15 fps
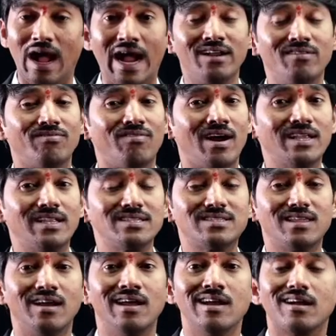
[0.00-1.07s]
And what
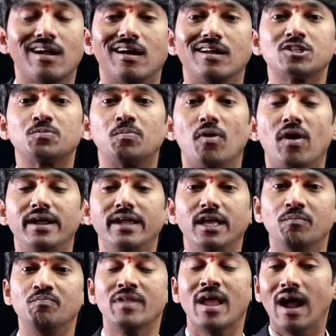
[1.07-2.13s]
is the
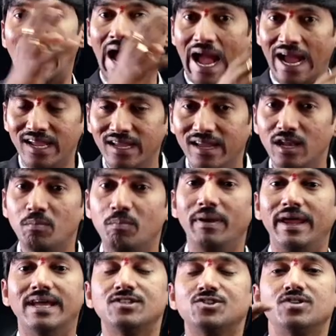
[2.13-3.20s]
corresponding
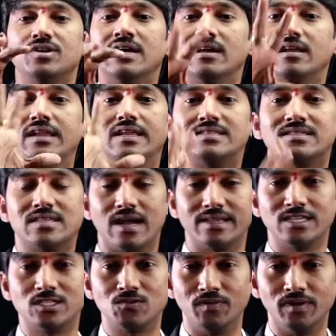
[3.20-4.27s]
angle-based
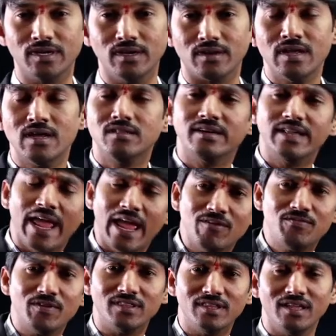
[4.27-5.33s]
Lissajous figure? That
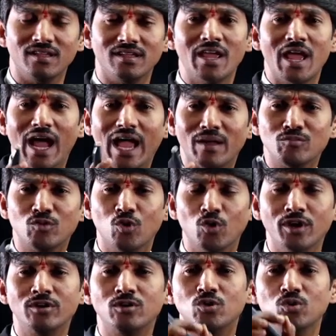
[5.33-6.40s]
everything I am
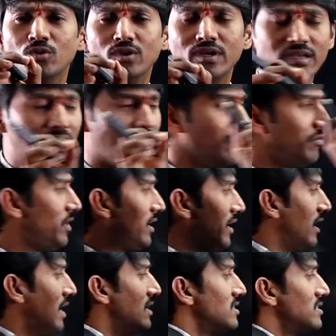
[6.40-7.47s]
going to give you
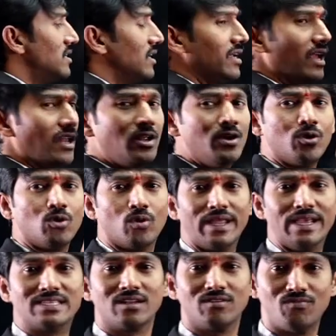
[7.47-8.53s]
in a single
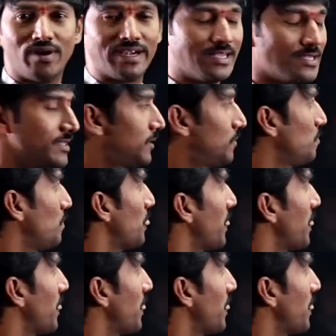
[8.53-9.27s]
notation. What is that?